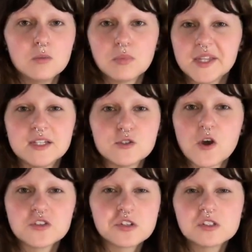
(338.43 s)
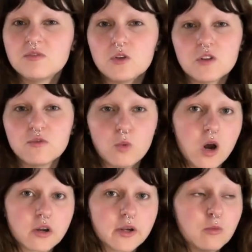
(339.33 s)
plant saucers full of
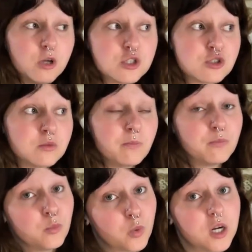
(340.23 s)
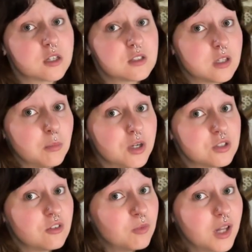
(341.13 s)
water, which works. The birds
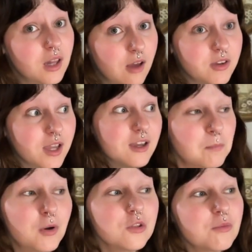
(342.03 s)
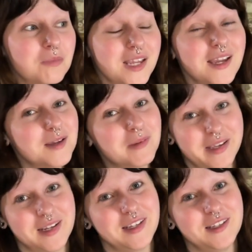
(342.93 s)
have been loving it. Both me and my
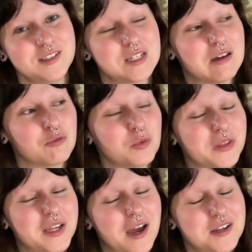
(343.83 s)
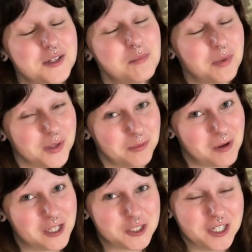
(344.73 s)
kitties have really gotten into bird
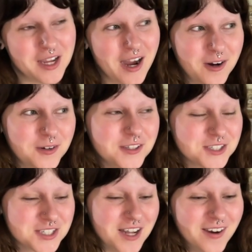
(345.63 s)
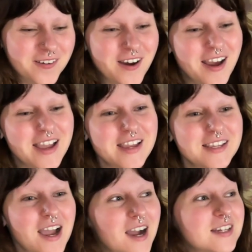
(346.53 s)
watching now, so
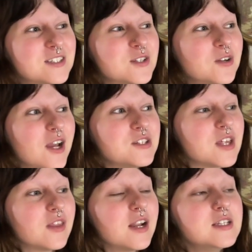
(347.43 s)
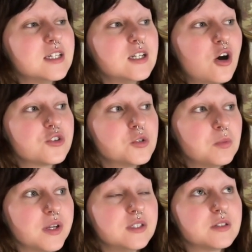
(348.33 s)
yeah, it's so nice. And then I did also
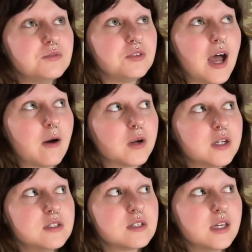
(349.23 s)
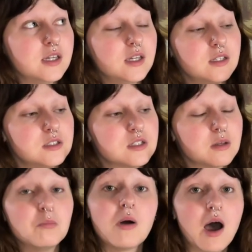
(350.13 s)
plant some flowers in
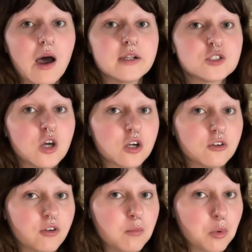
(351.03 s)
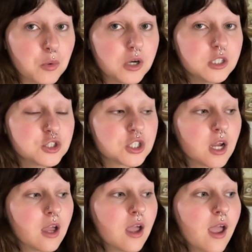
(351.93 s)
some pots on our front porch,
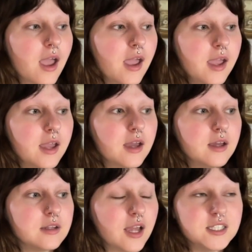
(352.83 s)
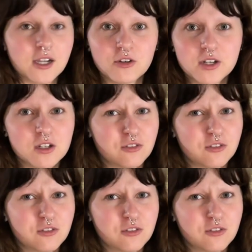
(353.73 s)
and I decorated our